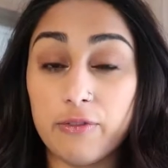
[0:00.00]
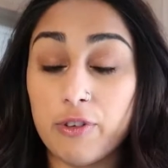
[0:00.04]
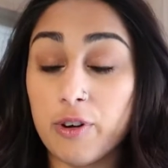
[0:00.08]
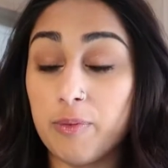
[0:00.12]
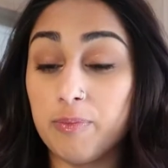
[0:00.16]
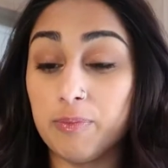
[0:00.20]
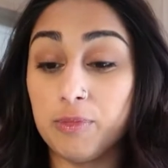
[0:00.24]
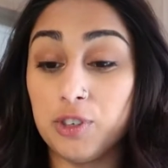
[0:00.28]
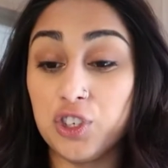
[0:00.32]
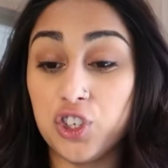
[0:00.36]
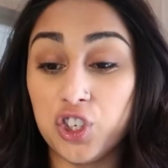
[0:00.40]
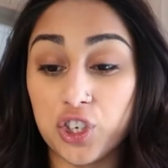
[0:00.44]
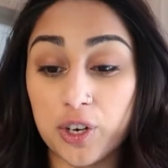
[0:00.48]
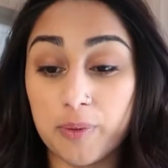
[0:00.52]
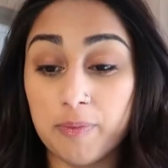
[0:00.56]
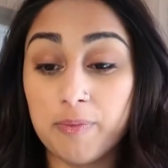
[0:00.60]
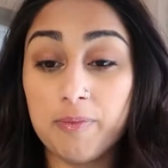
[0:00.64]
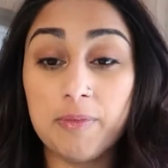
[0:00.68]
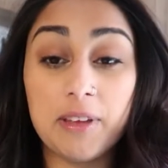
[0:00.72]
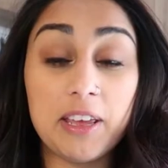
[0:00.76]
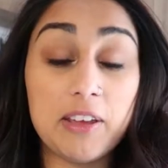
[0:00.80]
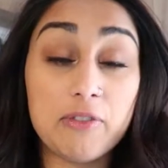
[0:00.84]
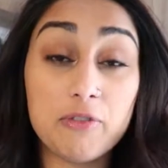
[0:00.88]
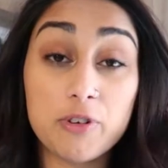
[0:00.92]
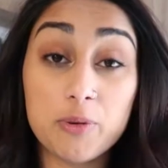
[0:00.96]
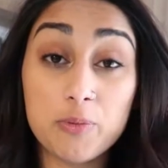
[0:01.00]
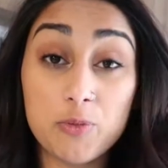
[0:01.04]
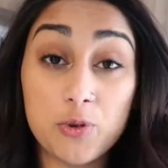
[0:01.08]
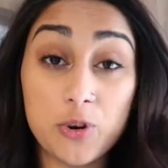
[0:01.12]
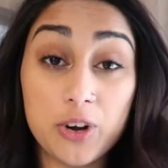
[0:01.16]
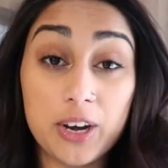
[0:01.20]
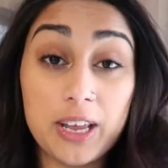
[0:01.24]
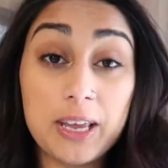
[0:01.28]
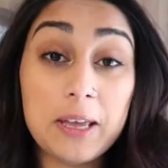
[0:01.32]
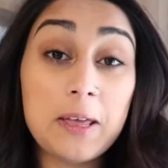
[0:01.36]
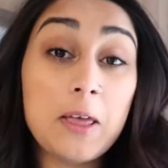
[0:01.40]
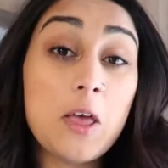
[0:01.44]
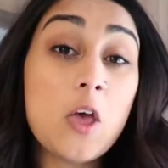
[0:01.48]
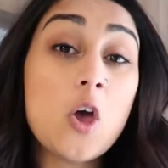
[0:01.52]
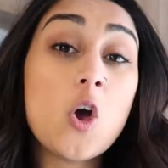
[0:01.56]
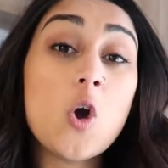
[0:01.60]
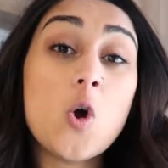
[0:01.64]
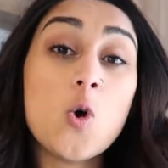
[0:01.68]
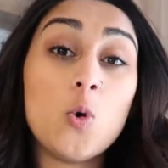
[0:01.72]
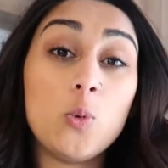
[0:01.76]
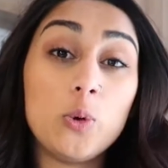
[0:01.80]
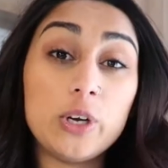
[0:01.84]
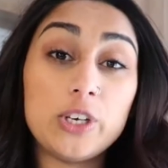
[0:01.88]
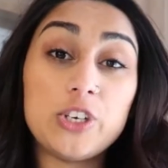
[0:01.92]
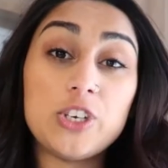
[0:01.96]
from gym every morning,
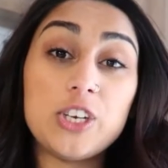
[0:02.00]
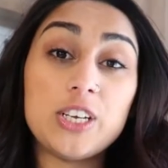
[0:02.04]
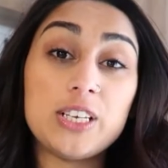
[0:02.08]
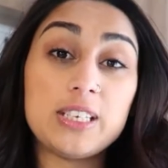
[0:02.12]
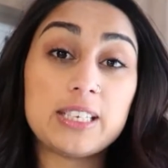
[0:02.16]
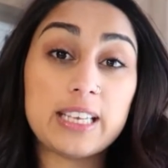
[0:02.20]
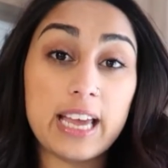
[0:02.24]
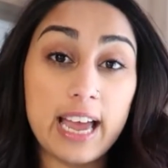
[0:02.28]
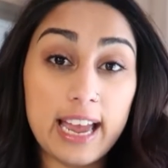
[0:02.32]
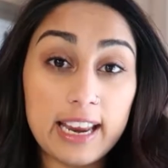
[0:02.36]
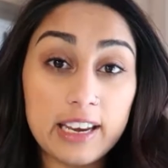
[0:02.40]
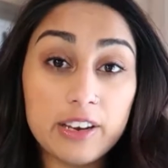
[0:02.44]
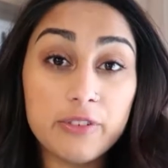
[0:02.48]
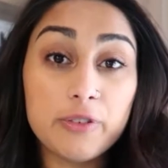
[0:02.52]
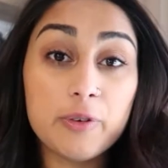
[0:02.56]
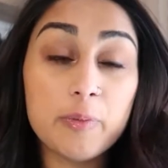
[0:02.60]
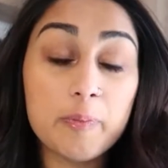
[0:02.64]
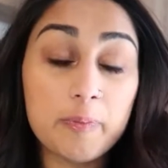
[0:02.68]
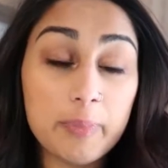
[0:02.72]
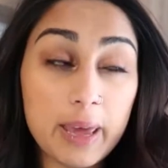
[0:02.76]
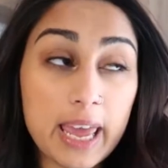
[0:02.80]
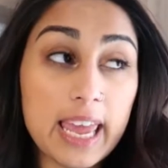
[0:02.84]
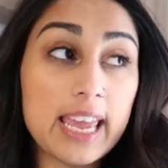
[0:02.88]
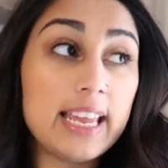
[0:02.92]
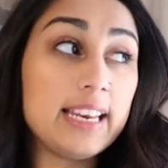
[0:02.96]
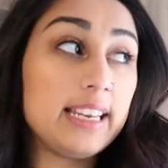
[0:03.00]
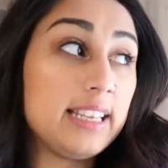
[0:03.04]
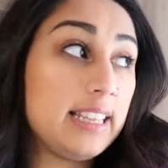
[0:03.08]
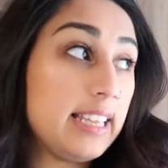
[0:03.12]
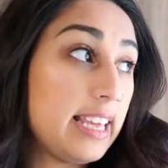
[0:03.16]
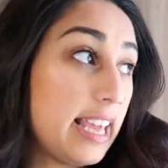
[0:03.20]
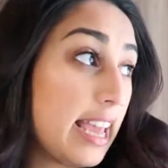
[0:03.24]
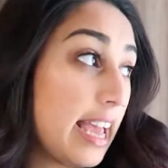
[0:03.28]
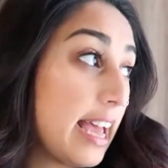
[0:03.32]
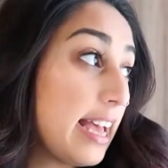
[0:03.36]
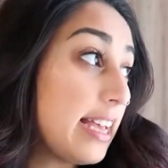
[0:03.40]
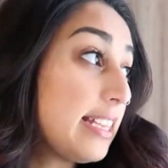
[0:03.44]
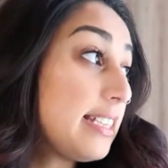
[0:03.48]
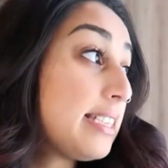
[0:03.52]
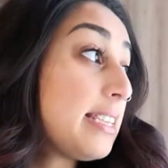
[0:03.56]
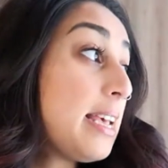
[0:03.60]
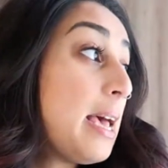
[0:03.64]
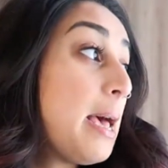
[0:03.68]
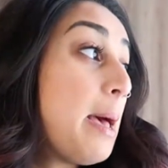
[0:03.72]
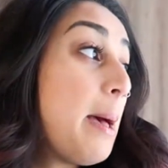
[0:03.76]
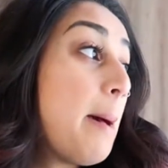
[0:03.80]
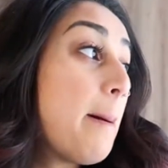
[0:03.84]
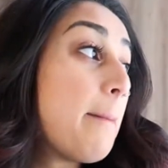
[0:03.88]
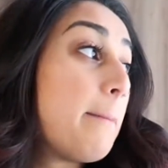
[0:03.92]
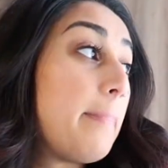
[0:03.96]
which is kind of a pain in the ass,
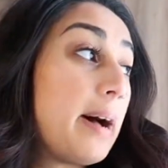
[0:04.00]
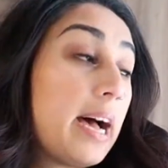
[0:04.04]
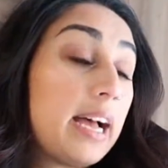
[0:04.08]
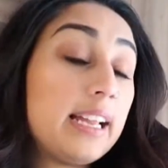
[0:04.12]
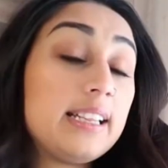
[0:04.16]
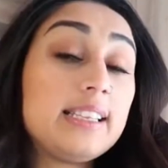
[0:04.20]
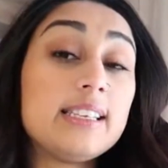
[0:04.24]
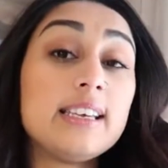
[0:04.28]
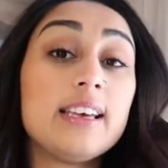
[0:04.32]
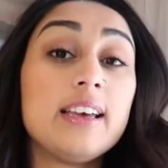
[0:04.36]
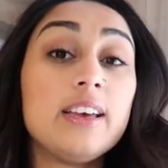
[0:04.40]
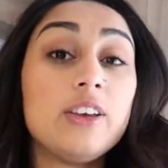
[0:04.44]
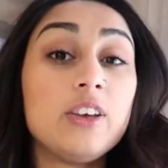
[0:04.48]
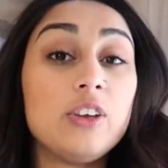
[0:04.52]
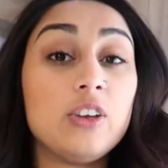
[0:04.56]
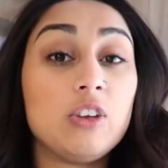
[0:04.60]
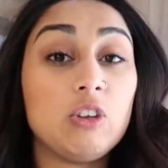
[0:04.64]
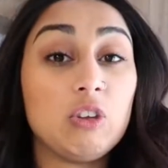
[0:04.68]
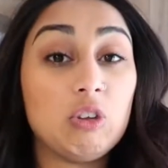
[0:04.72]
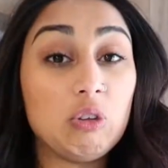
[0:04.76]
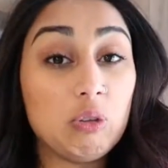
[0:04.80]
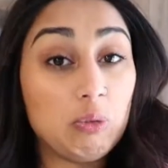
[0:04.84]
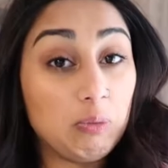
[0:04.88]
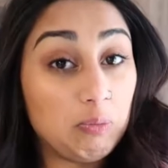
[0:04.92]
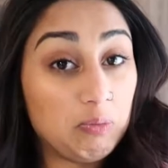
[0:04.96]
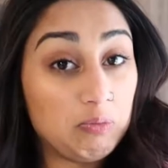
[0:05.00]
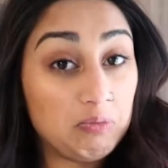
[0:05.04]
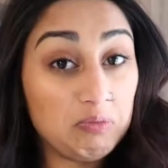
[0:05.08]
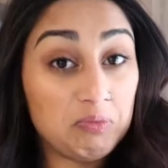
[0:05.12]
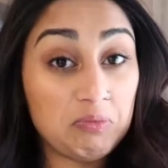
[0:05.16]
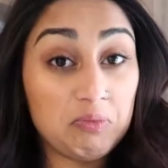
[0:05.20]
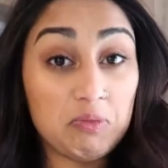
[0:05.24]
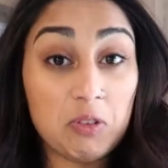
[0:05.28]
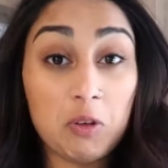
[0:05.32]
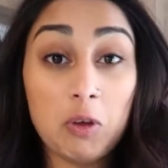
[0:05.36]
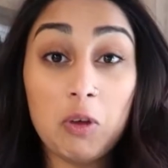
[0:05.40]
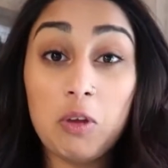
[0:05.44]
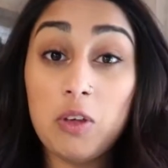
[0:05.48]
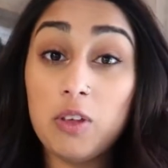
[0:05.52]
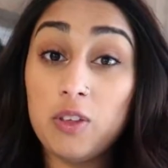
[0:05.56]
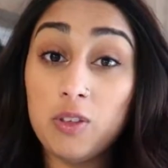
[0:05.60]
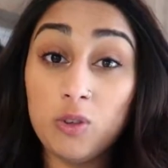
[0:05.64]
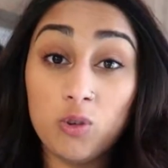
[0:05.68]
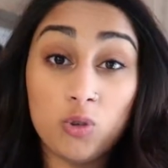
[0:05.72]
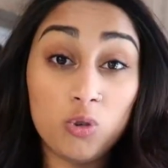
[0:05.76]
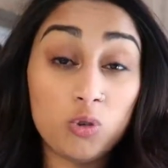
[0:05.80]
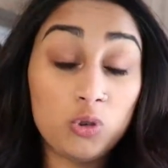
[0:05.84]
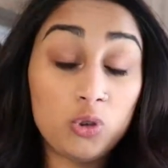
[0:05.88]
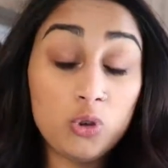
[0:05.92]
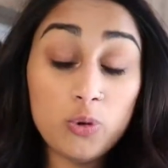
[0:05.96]
but
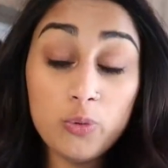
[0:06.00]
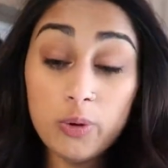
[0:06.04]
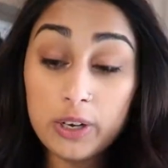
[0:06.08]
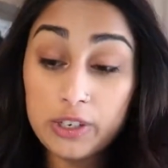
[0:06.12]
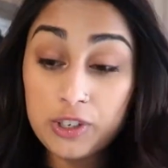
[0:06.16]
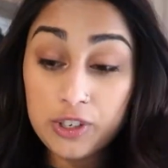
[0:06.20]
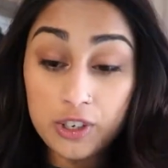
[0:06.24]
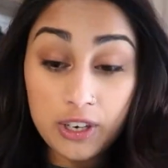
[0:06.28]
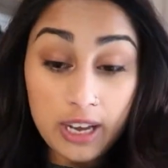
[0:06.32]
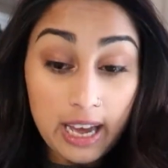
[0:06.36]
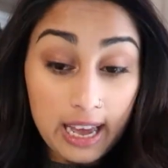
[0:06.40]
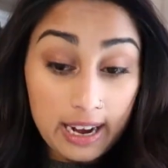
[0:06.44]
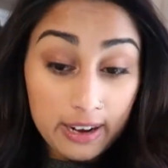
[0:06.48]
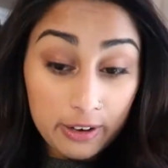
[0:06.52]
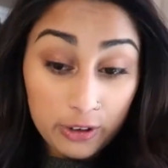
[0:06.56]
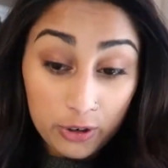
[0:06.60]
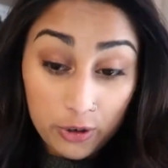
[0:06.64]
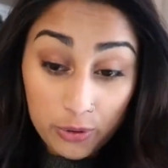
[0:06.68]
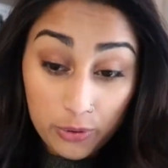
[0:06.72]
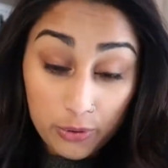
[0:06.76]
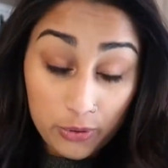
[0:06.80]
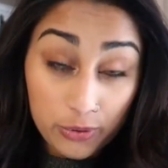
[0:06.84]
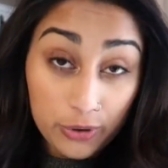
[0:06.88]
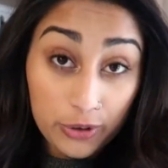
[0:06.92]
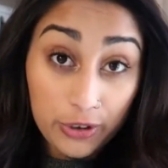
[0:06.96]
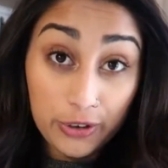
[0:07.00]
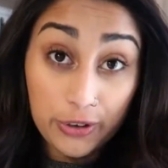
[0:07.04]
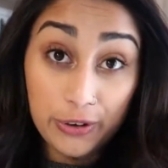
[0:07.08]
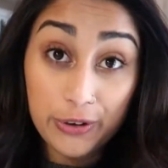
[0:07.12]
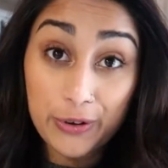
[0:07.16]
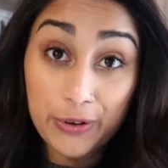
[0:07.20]
you do what you gotta do, you